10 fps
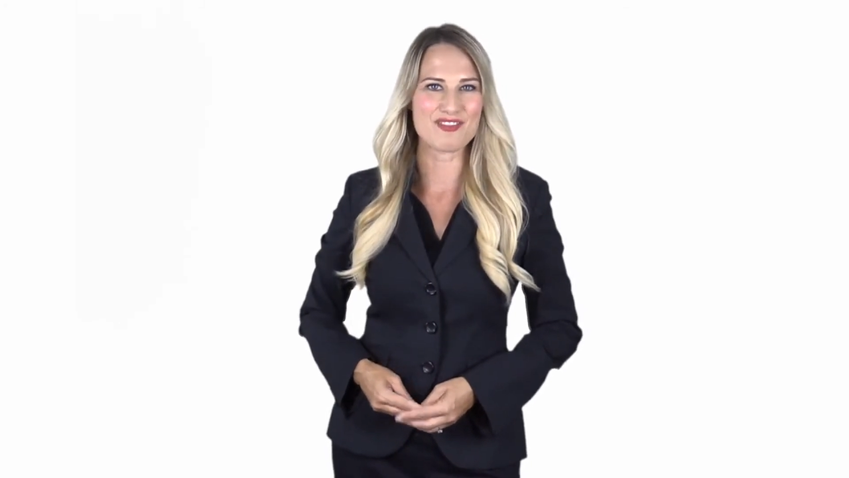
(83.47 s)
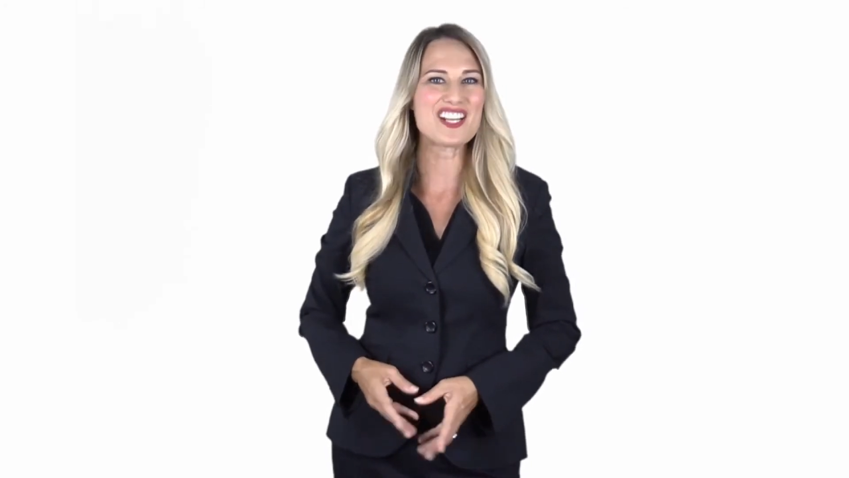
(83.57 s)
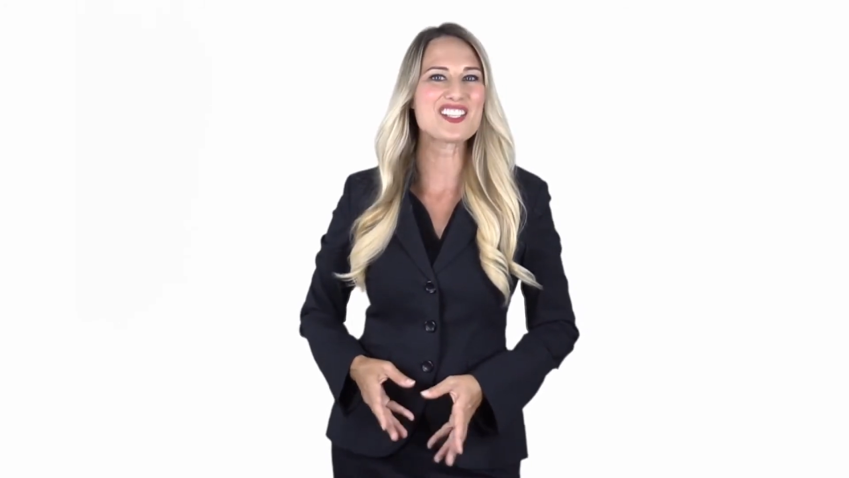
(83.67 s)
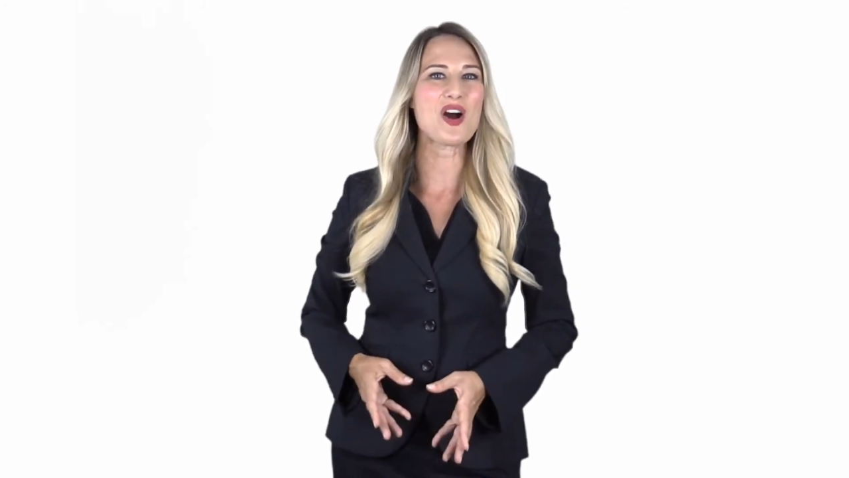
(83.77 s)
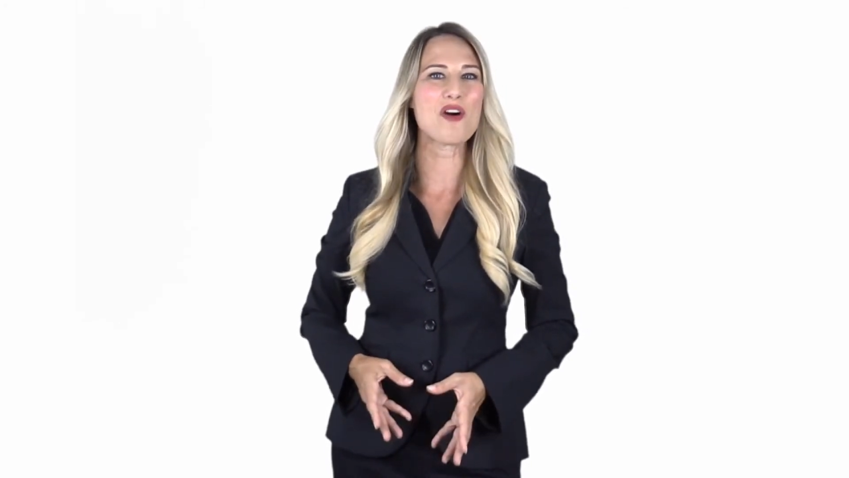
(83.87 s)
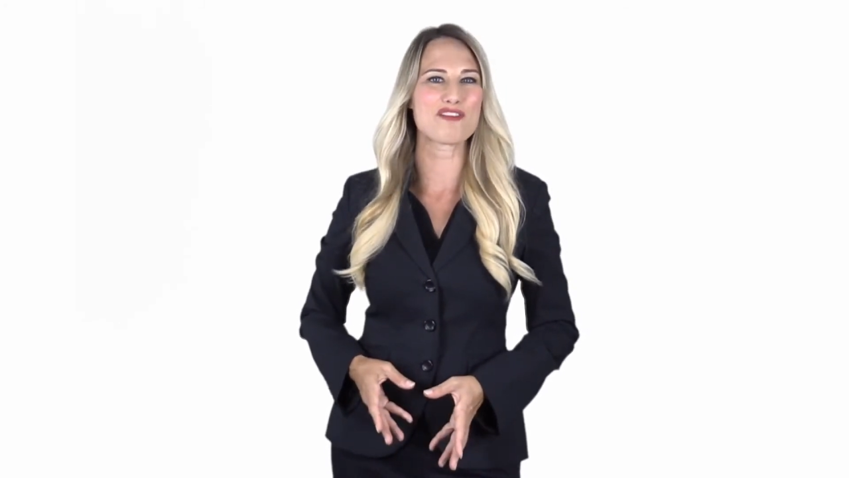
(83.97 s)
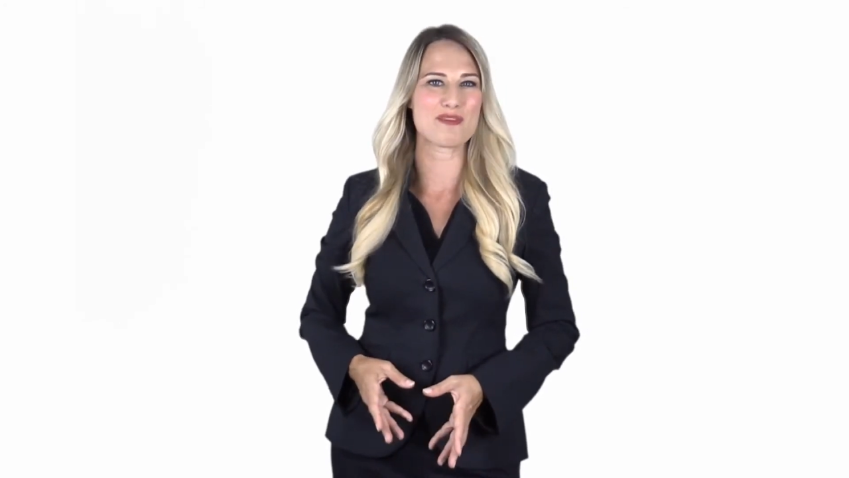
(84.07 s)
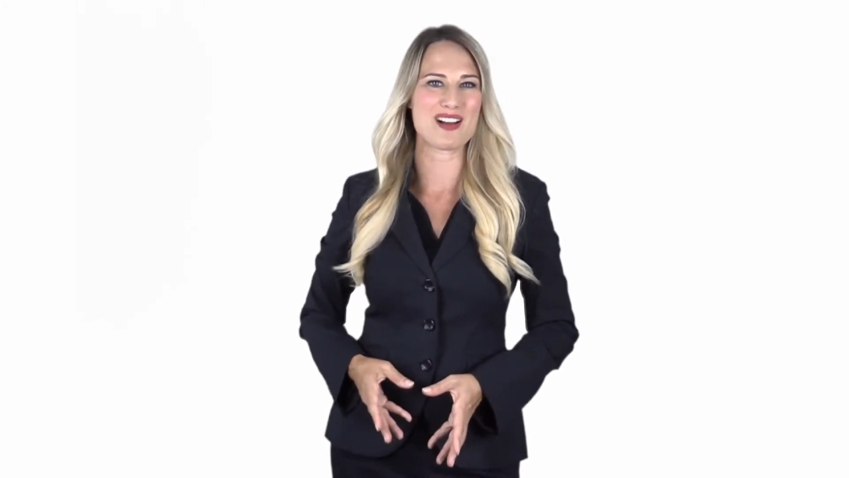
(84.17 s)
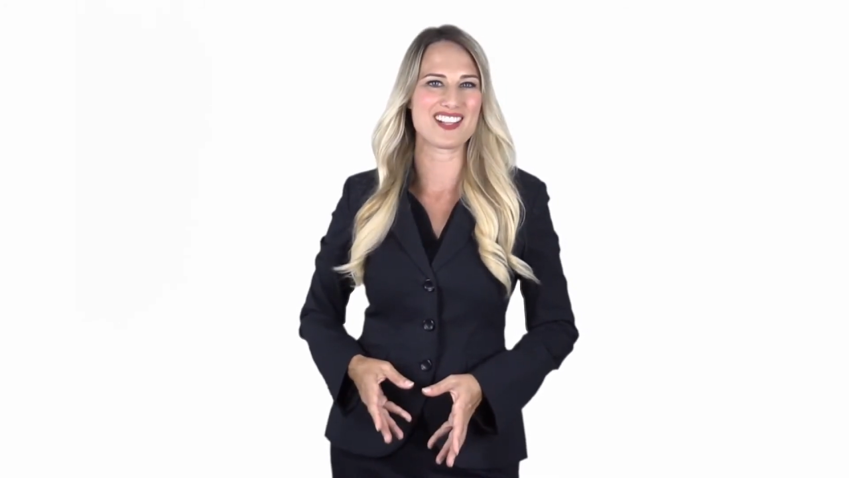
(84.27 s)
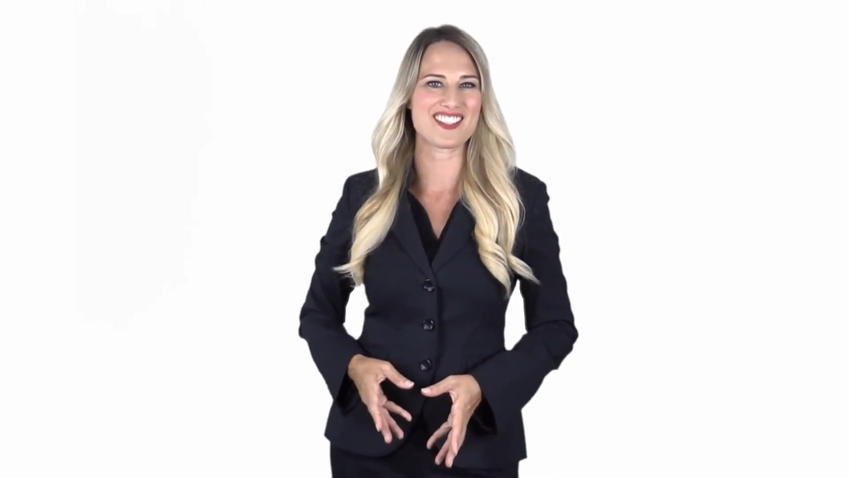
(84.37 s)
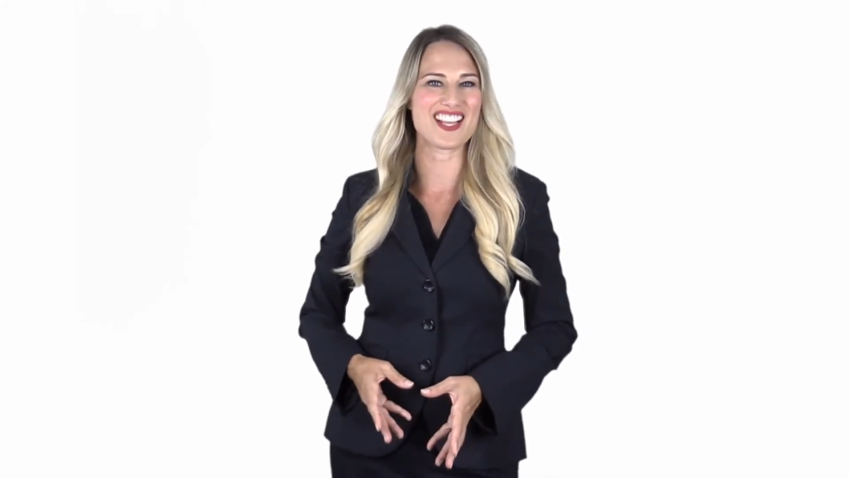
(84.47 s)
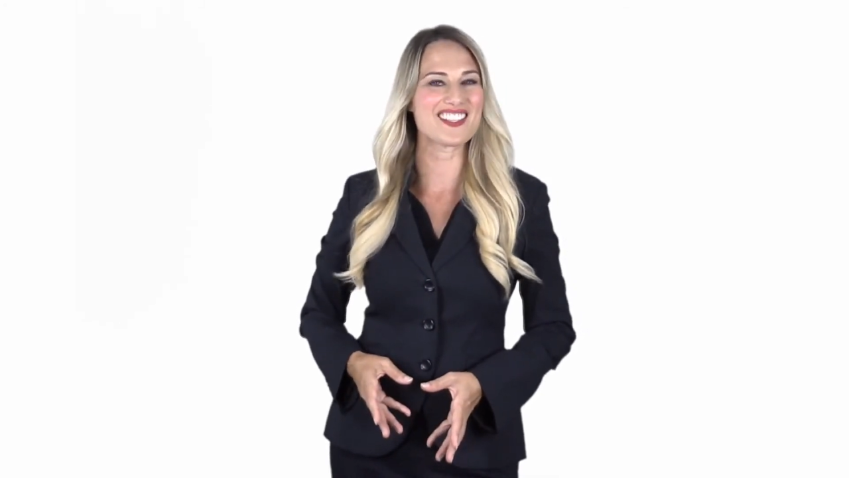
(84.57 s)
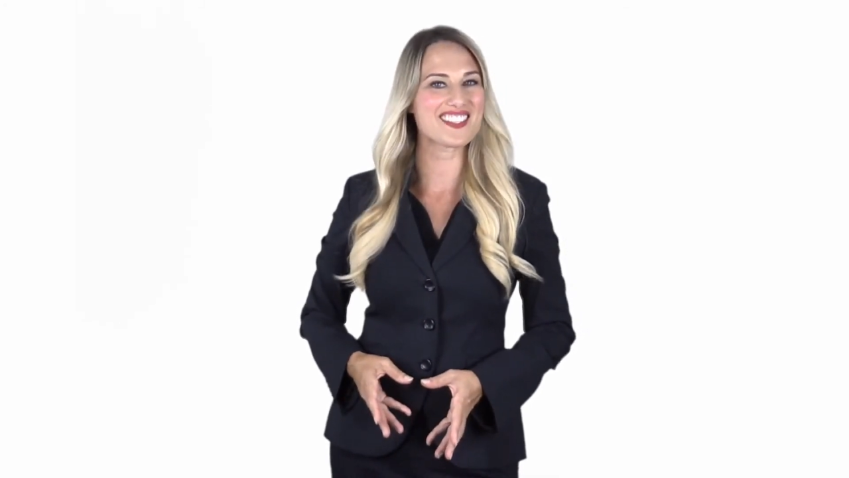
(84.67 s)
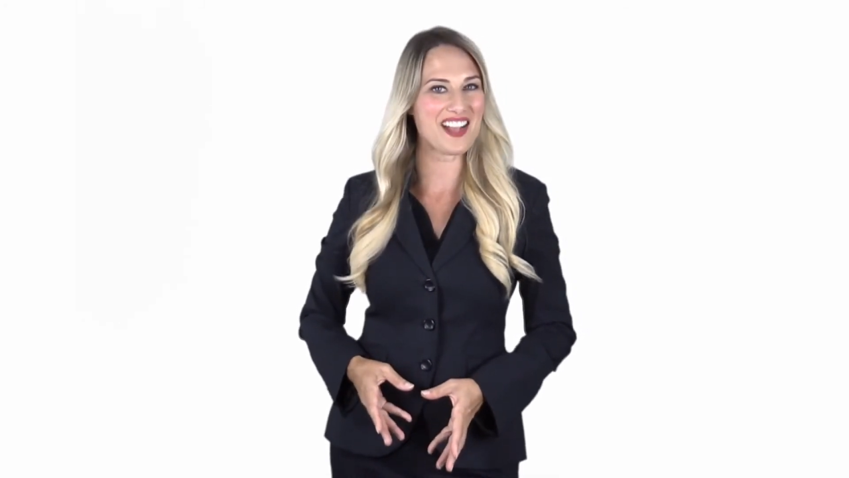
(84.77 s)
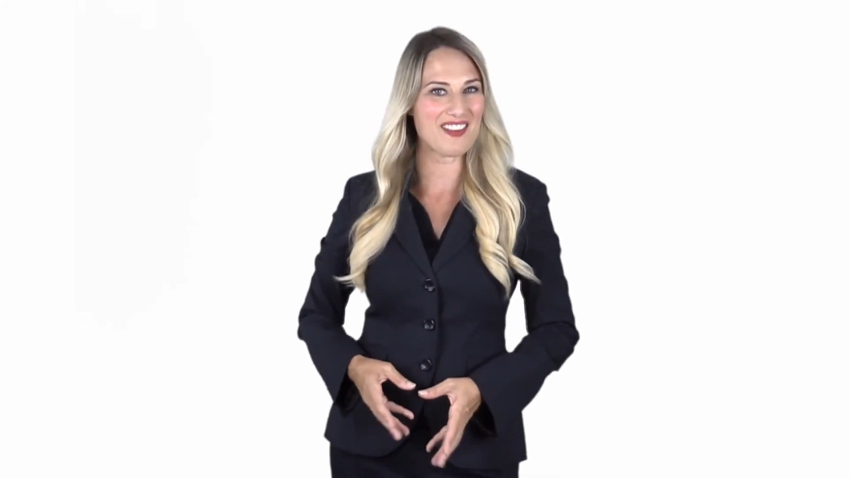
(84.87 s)
Rent a home from us and
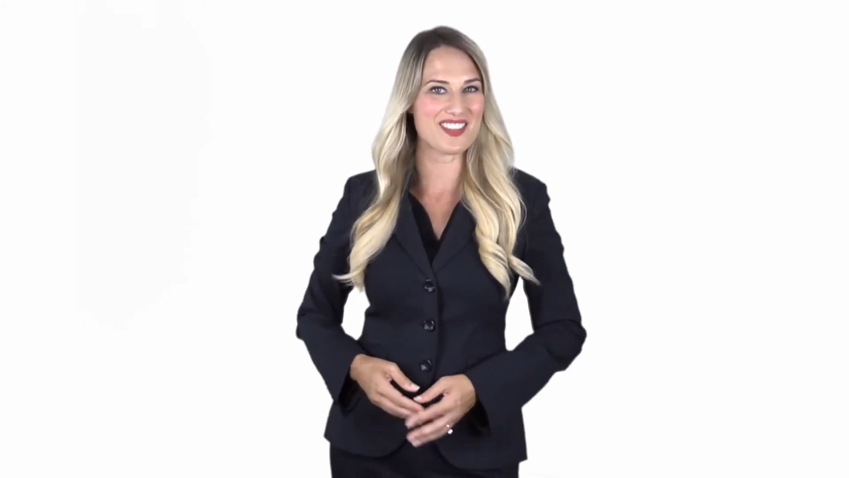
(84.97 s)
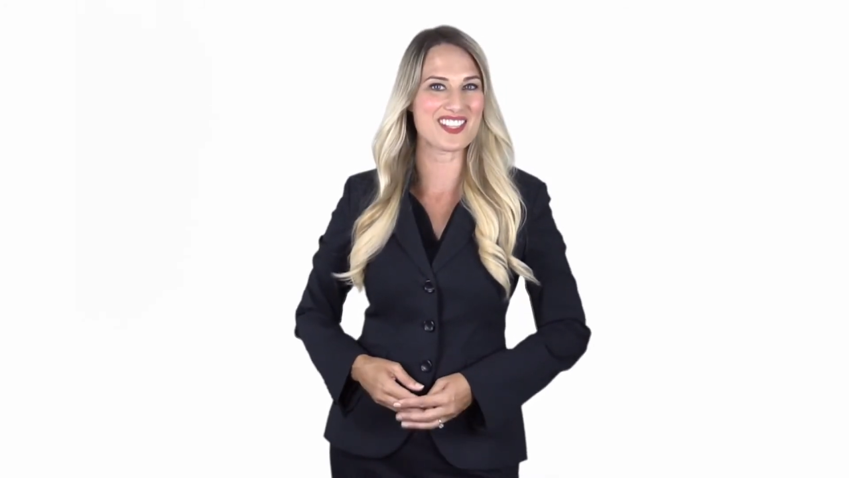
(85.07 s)
discover